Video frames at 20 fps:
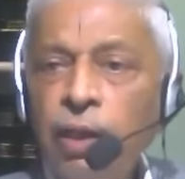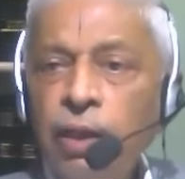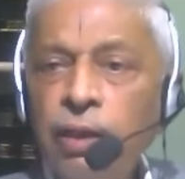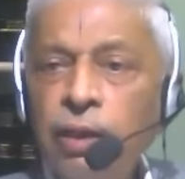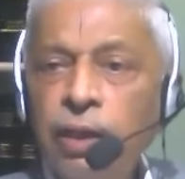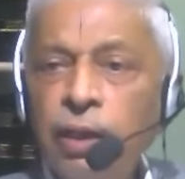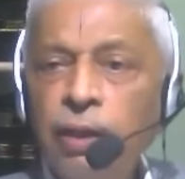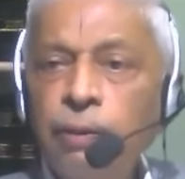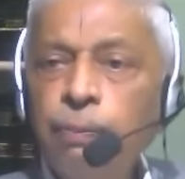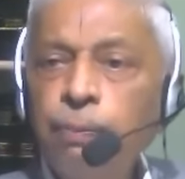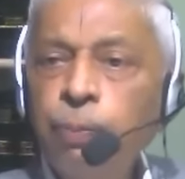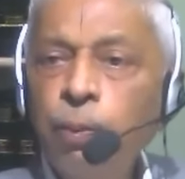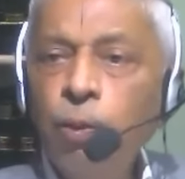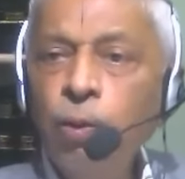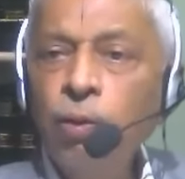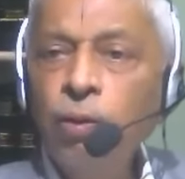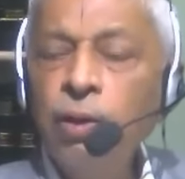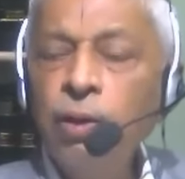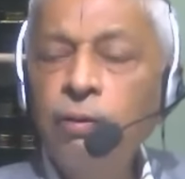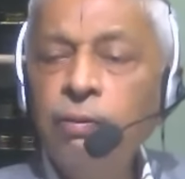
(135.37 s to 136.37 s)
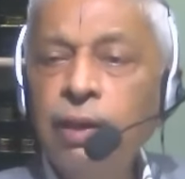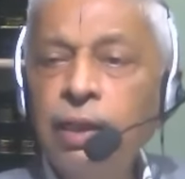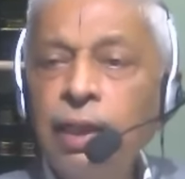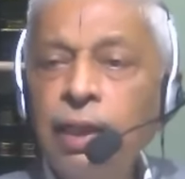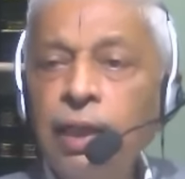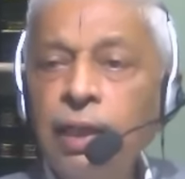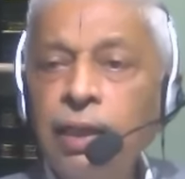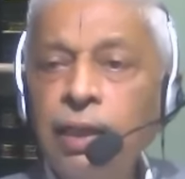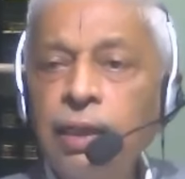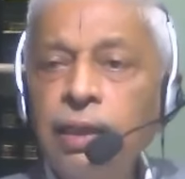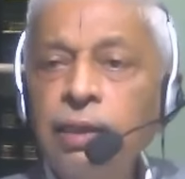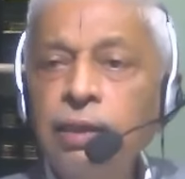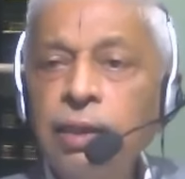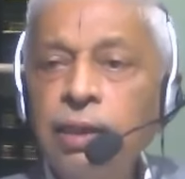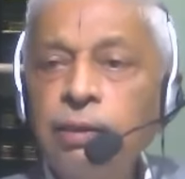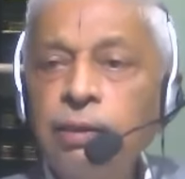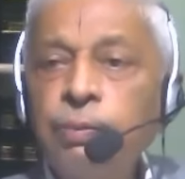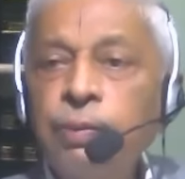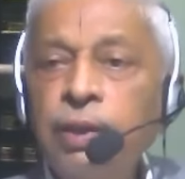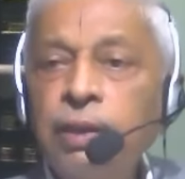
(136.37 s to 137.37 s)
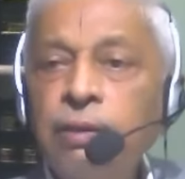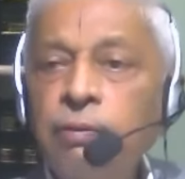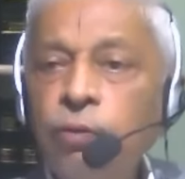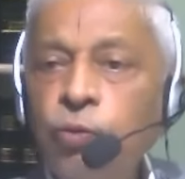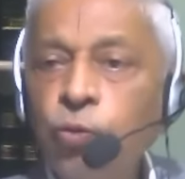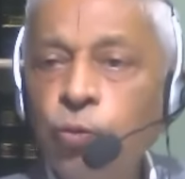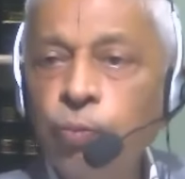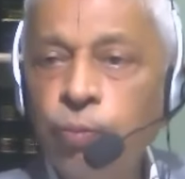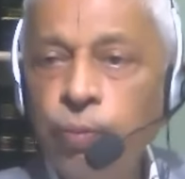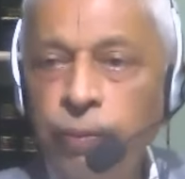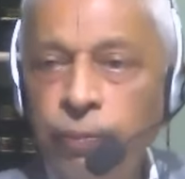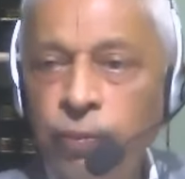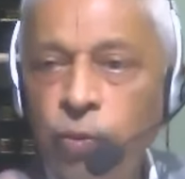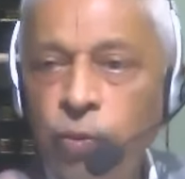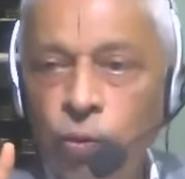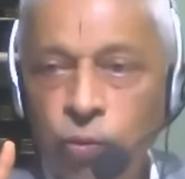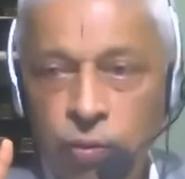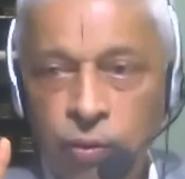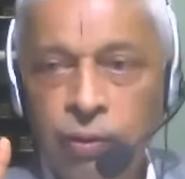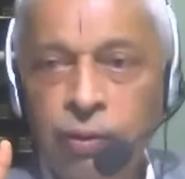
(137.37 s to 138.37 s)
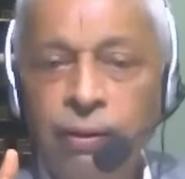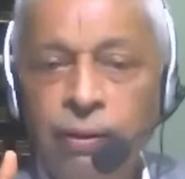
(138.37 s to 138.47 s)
the import of the latest judgment to the Supreme Court.